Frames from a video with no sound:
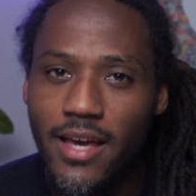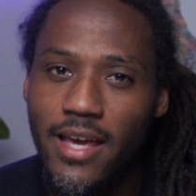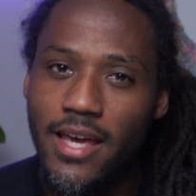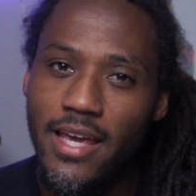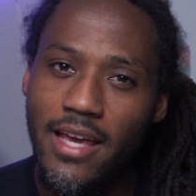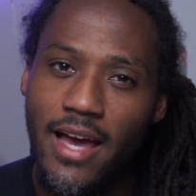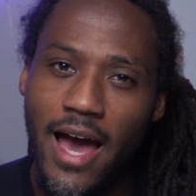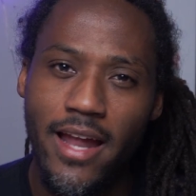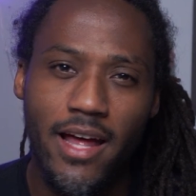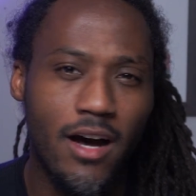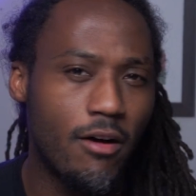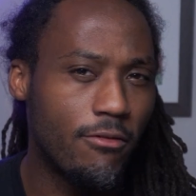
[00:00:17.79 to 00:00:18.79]
He
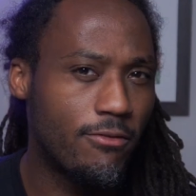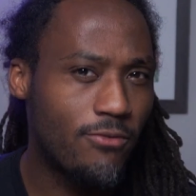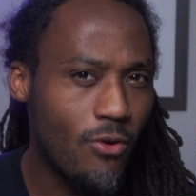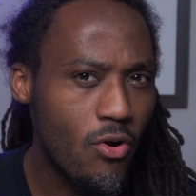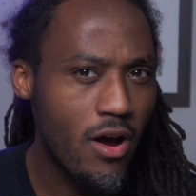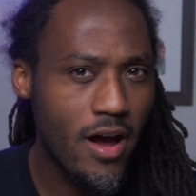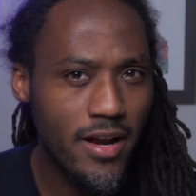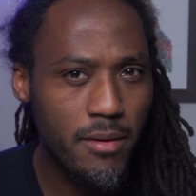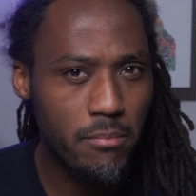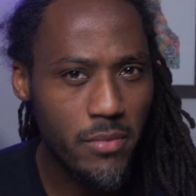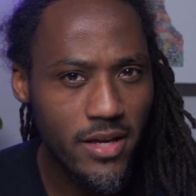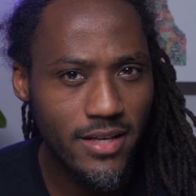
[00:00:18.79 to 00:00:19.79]
got a
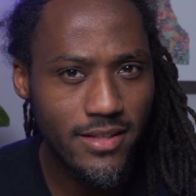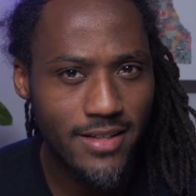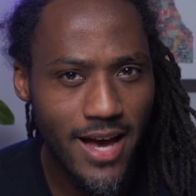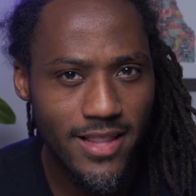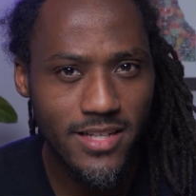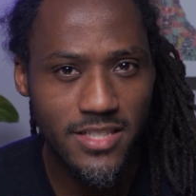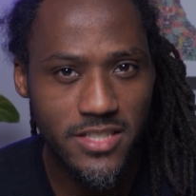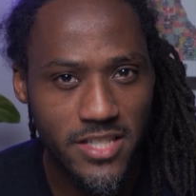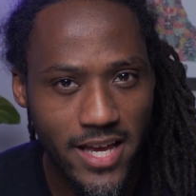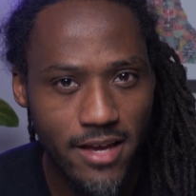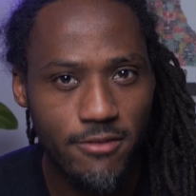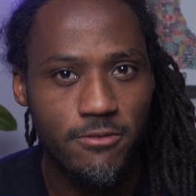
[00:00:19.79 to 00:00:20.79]
$400 million
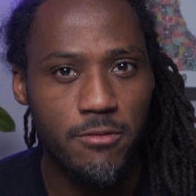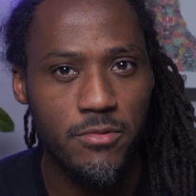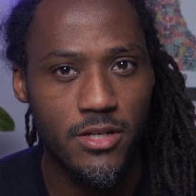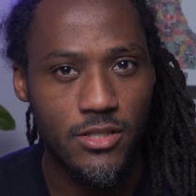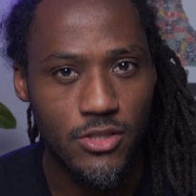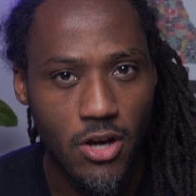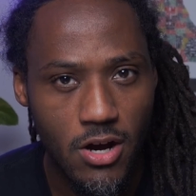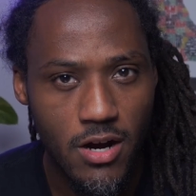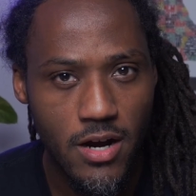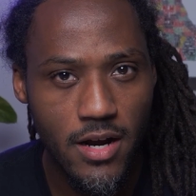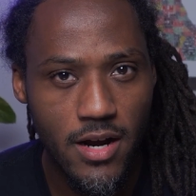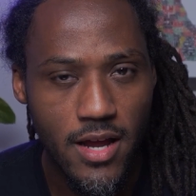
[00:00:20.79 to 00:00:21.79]
jet from
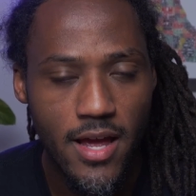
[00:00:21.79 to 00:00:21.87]
Qatar